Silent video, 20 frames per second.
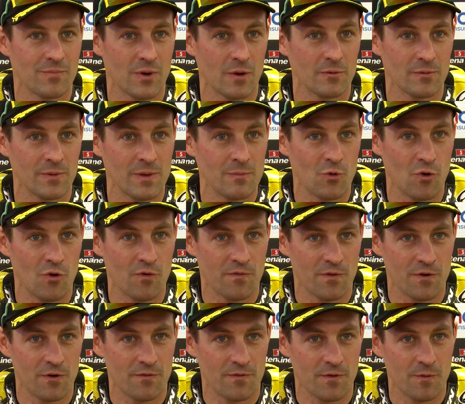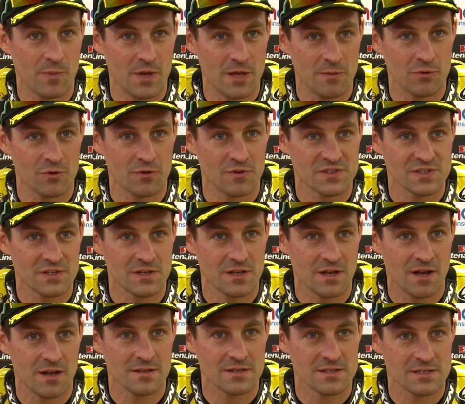probably more for people to see
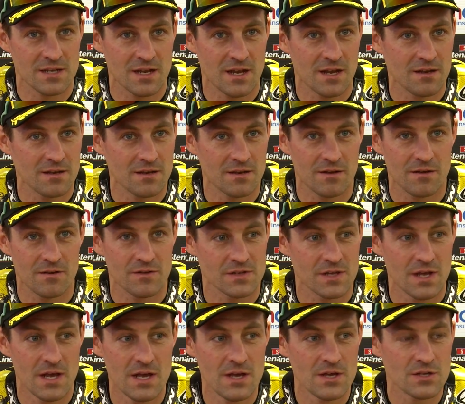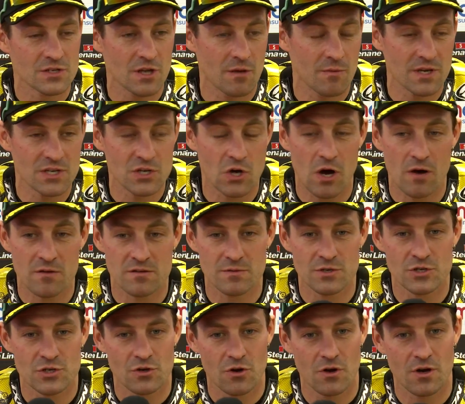and understand. You know, so many times I've
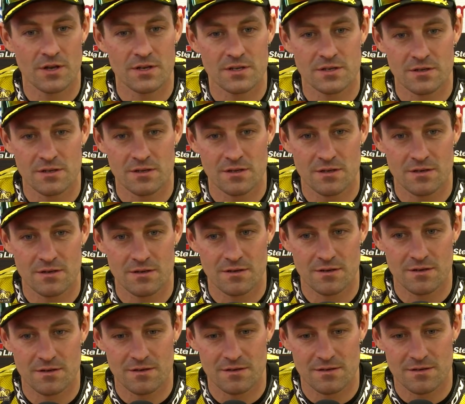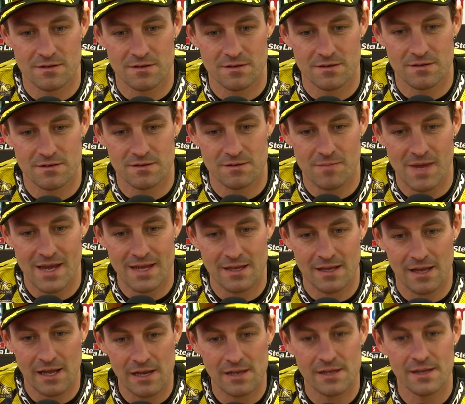been trying to make
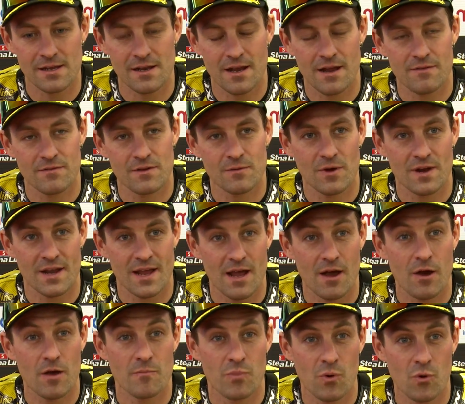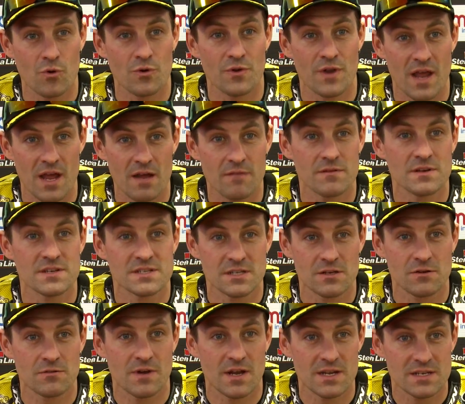it clear to everyone how important every
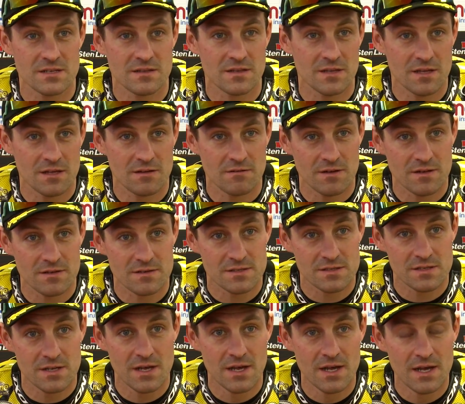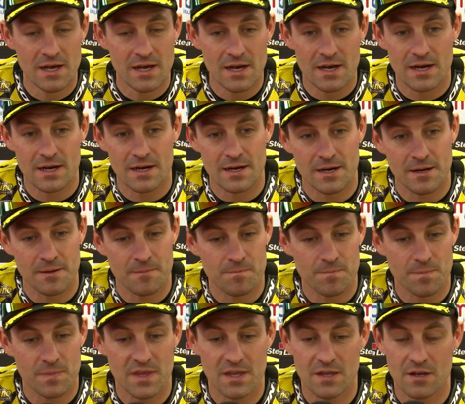single race of the year is.
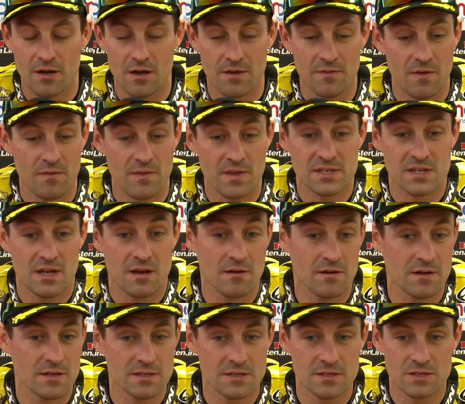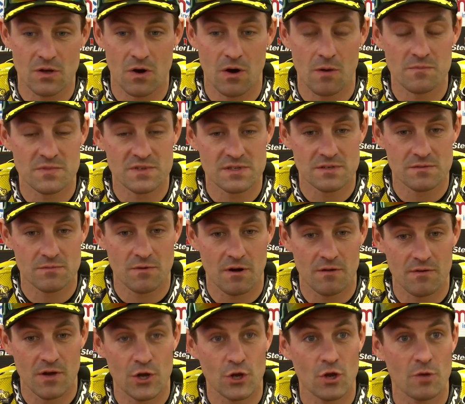You know, and then there's areas and times where
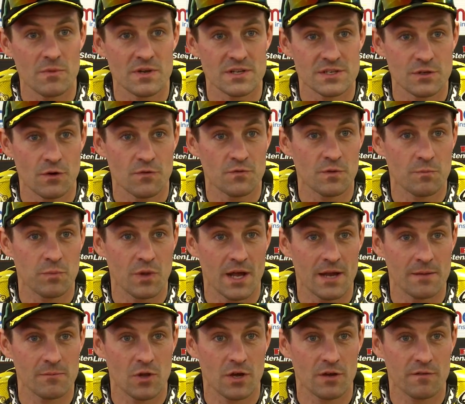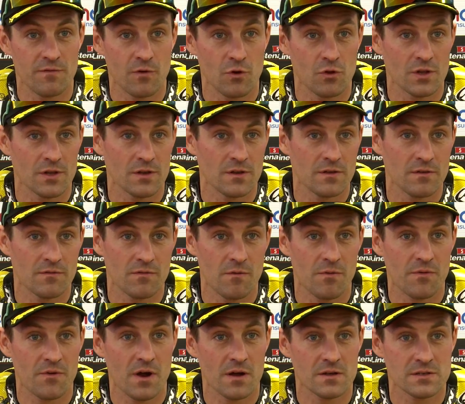I've only got myself to blame, like falling
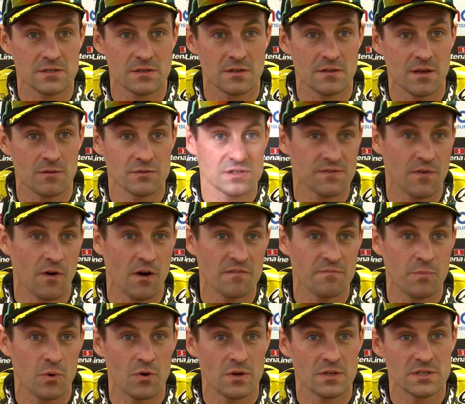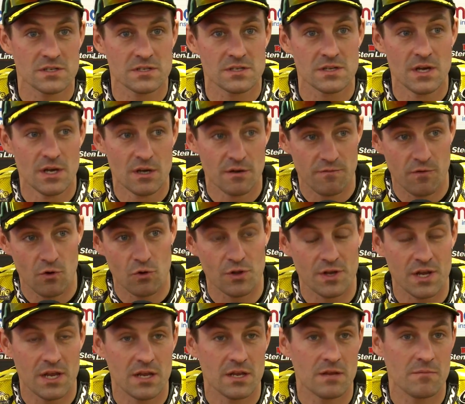from Thruxton, that was 5 points,
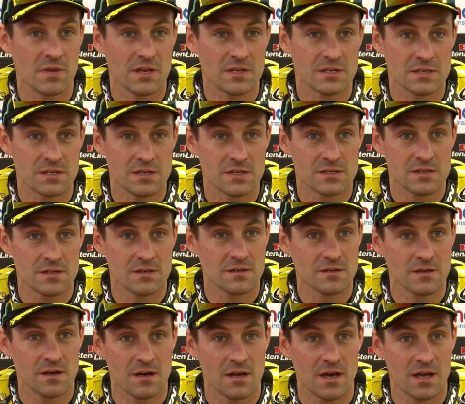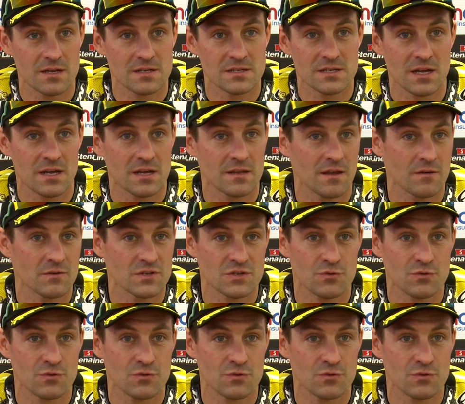falling here mid-season out of 2nd, that was